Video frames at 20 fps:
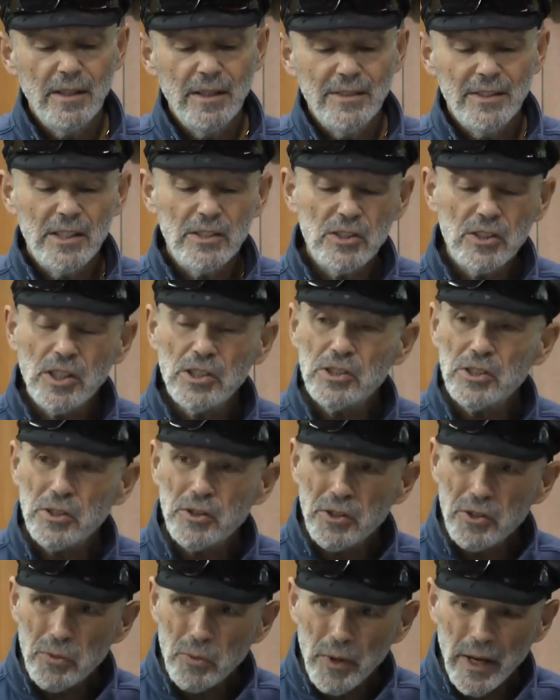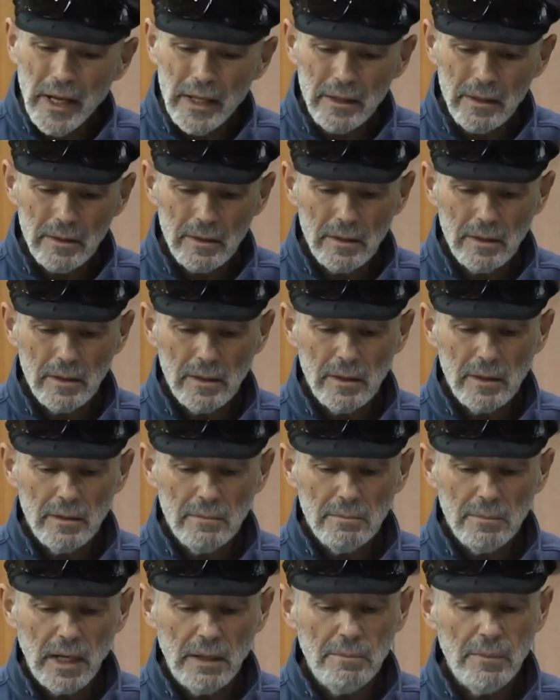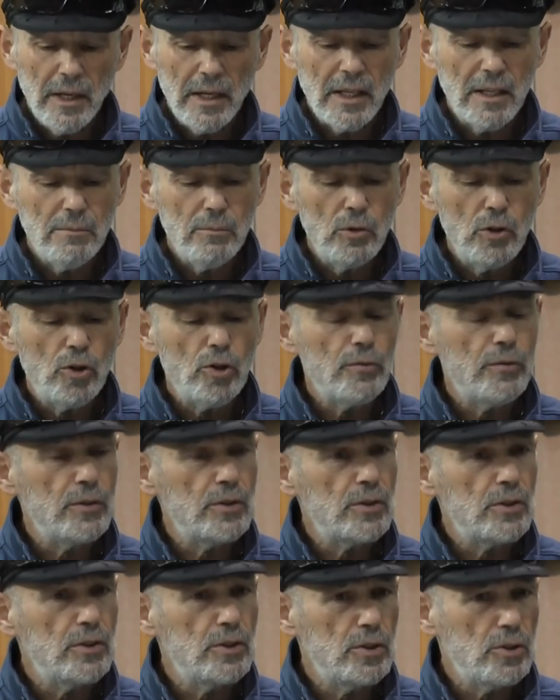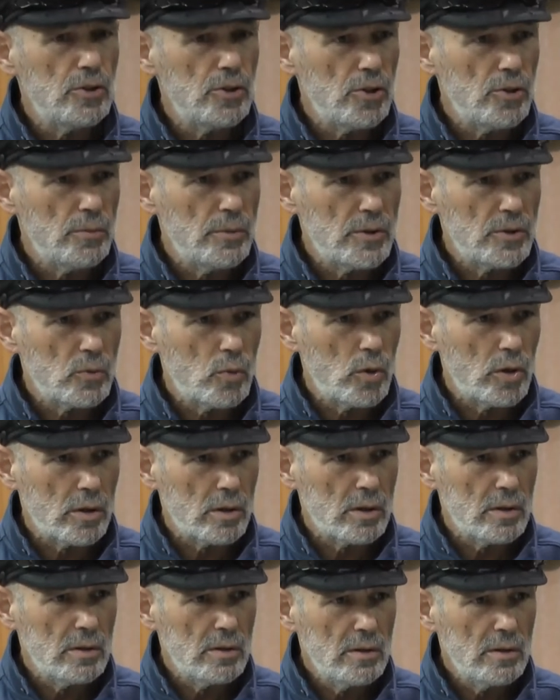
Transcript: that such a threat might make him nervous and disturb his work,